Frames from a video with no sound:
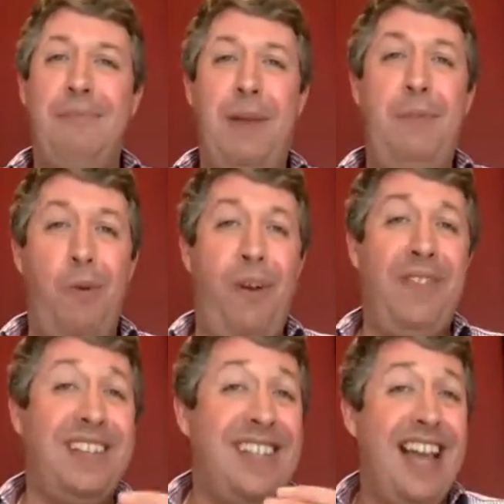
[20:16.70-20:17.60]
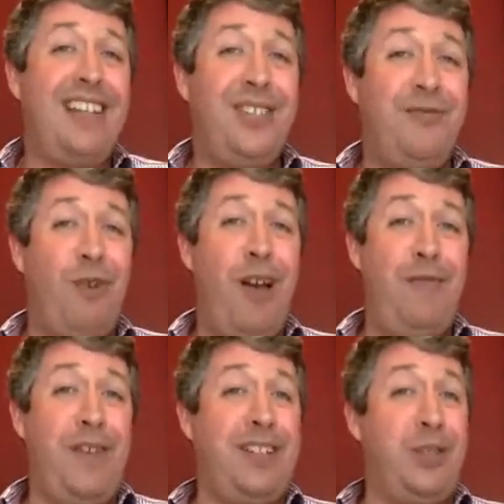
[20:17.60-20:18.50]
people want the test
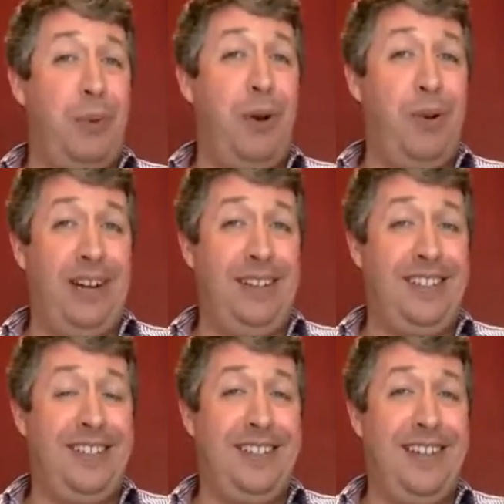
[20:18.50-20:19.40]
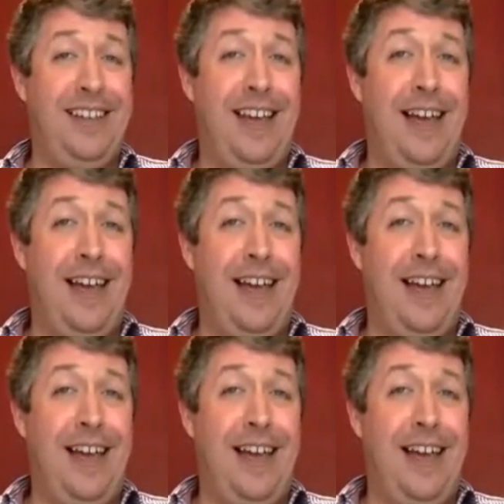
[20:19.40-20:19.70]
drive experience,